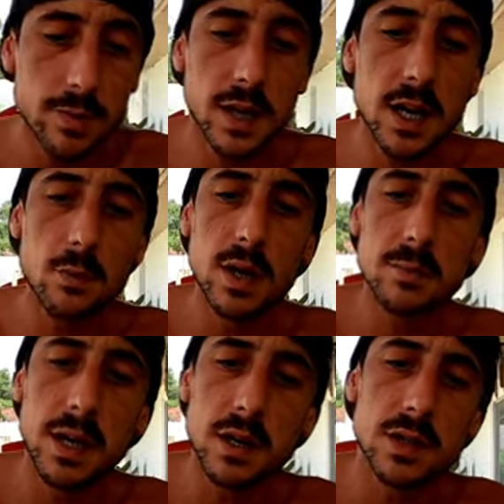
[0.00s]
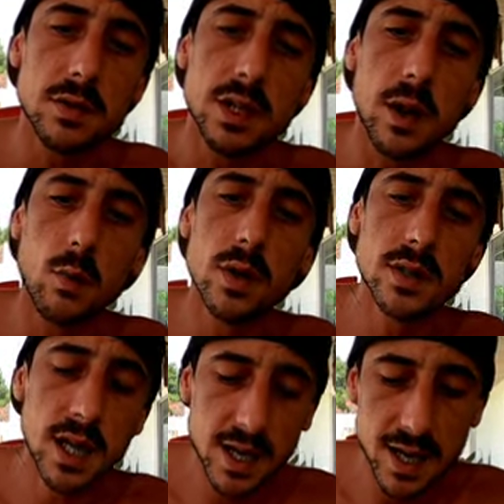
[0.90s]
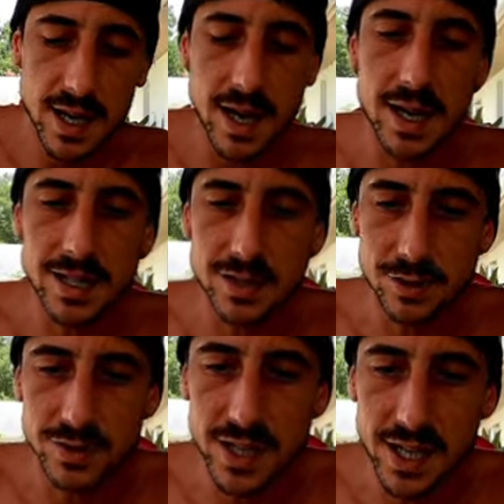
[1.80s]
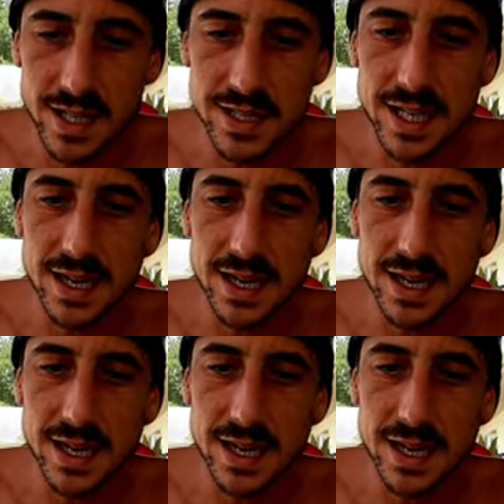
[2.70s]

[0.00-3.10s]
So hopefully I get a win because I only got one ticket and it's on ticket